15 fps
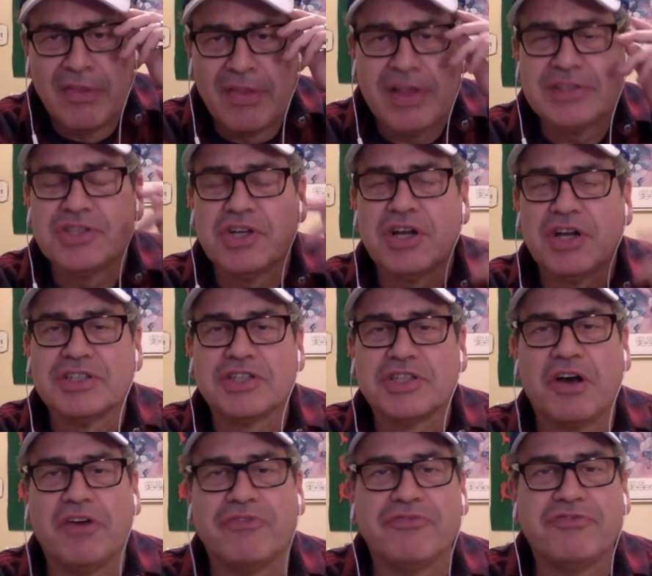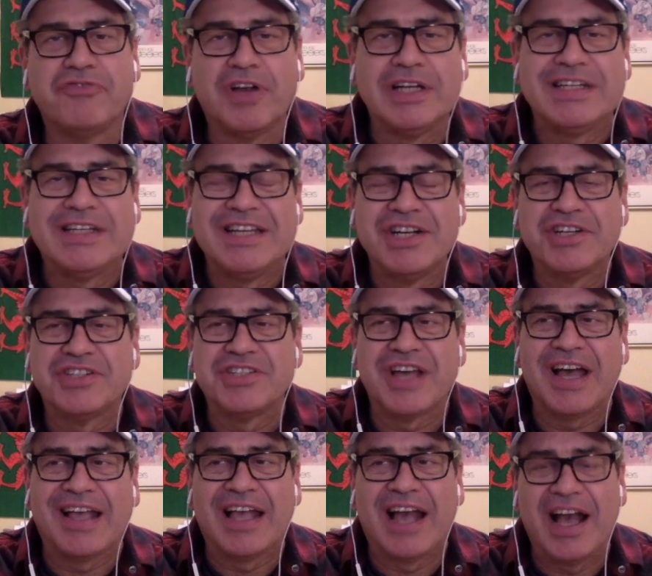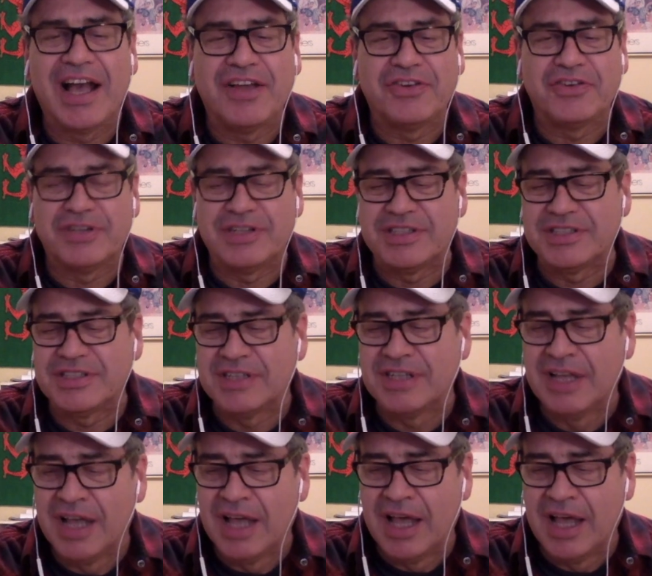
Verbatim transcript: that song is called Frontier Psychiatrist.